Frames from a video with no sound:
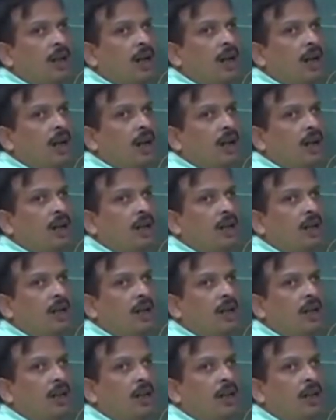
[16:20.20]
or
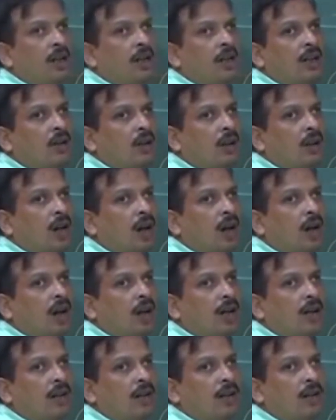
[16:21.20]

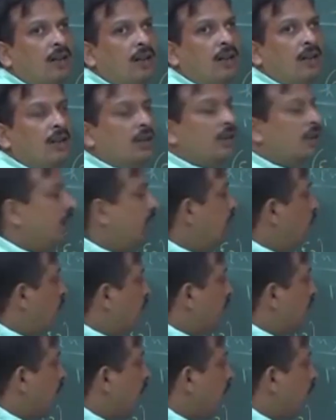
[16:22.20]
ak, then
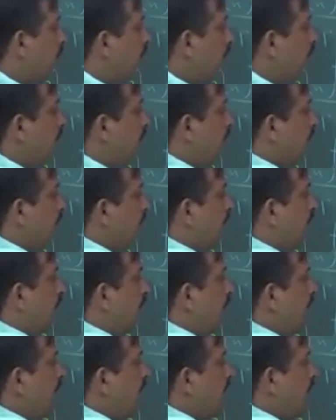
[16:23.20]
what is happening?
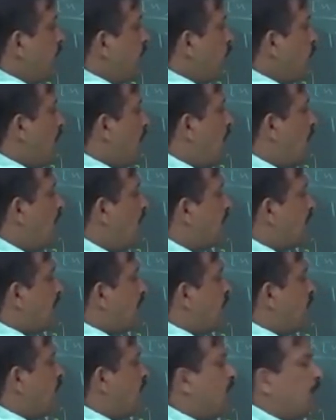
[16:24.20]
There is a vowel
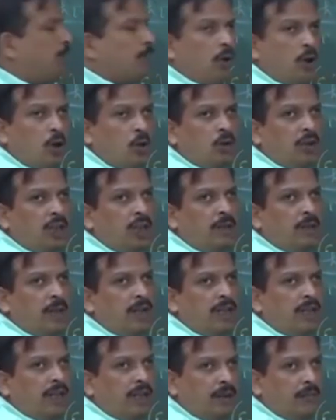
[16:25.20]
sound is producing by
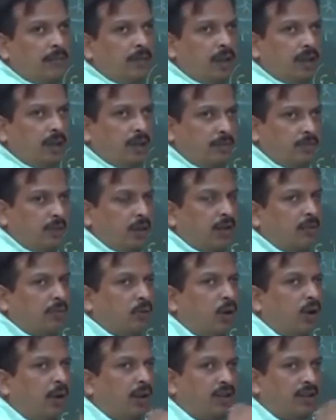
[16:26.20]
the
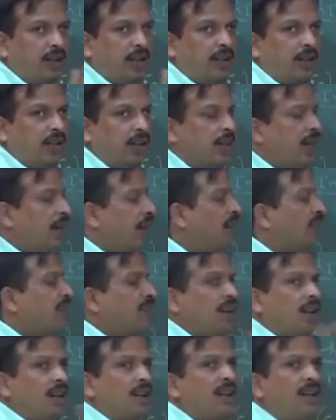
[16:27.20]
vocal tract, and
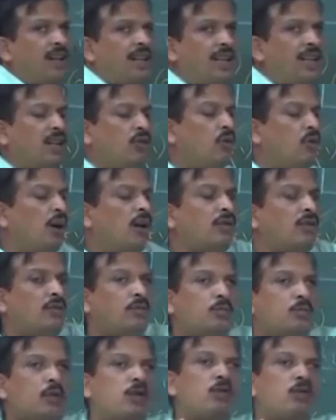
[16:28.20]
suddenly it wants
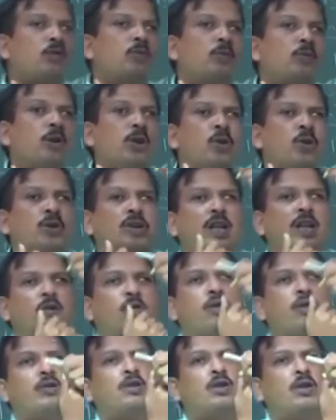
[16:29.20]
to produce a
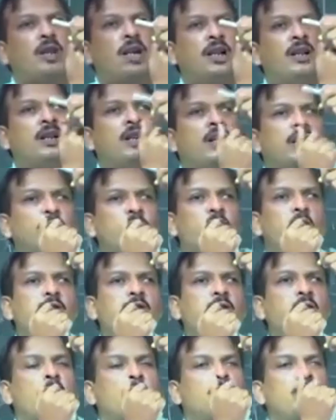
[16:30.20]
consonant, you want
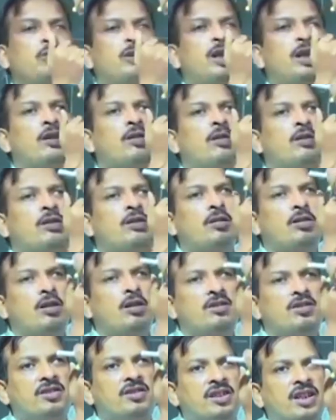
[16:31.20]
to produce a
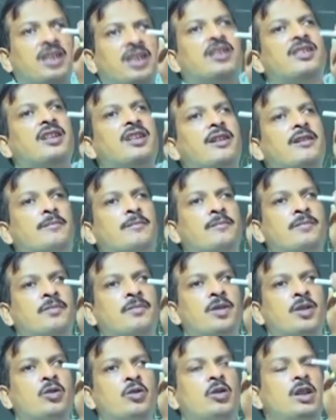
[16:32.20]
constriction.
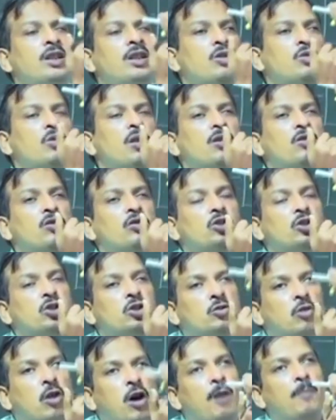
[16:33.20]
So, it is want to
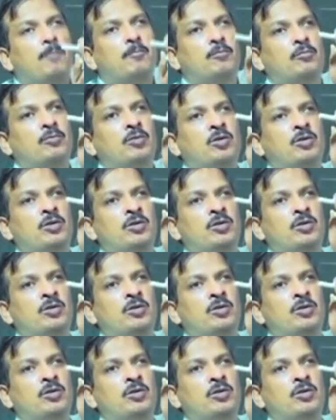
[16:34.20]
stop,